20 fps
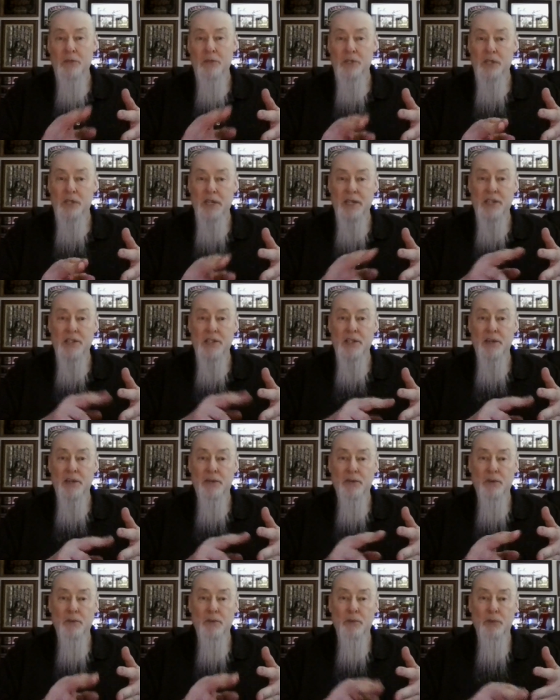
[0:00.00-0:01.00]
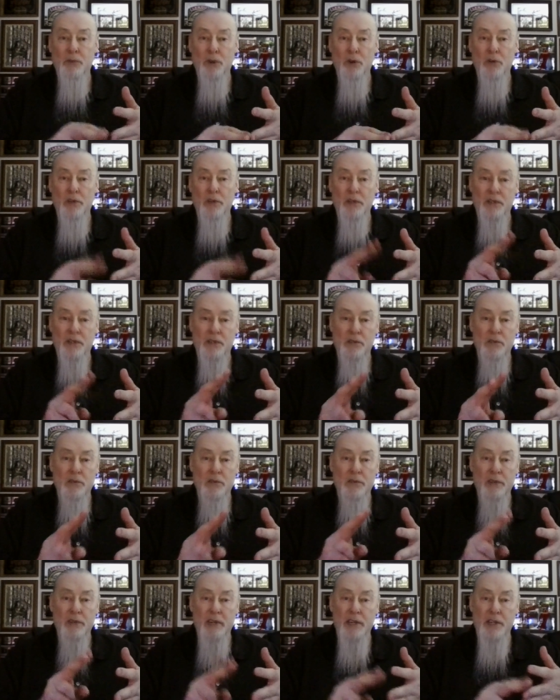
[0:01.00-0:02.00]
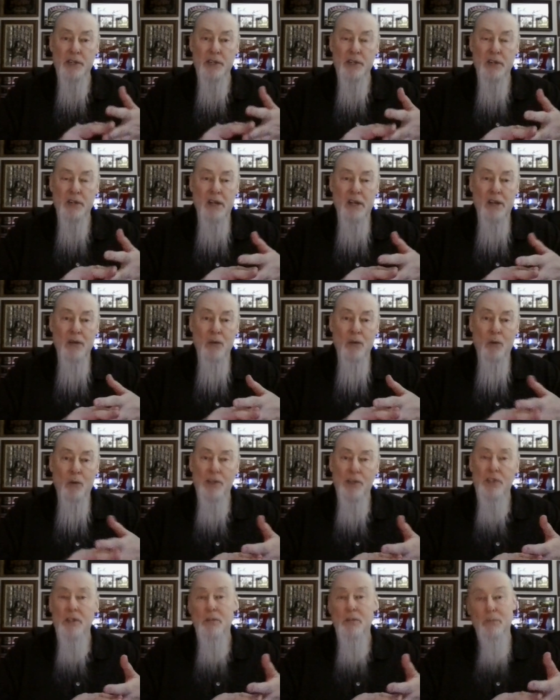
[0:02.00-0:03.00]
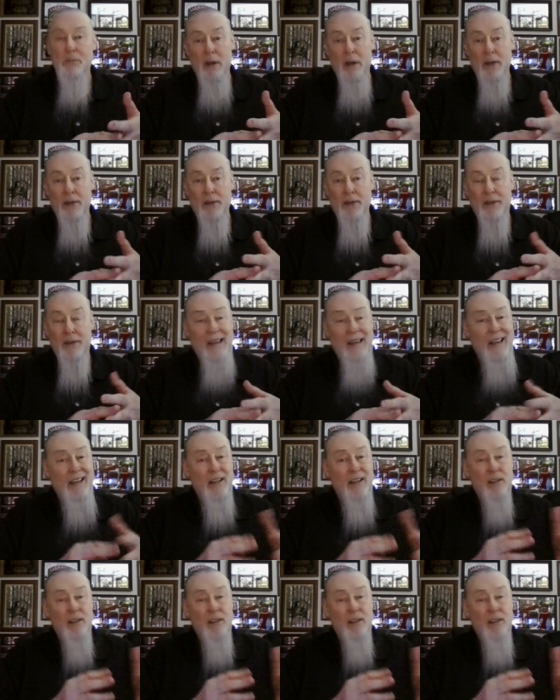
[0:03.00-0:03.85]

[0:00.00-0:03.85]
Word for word: from six different breweries, two of each, once a month.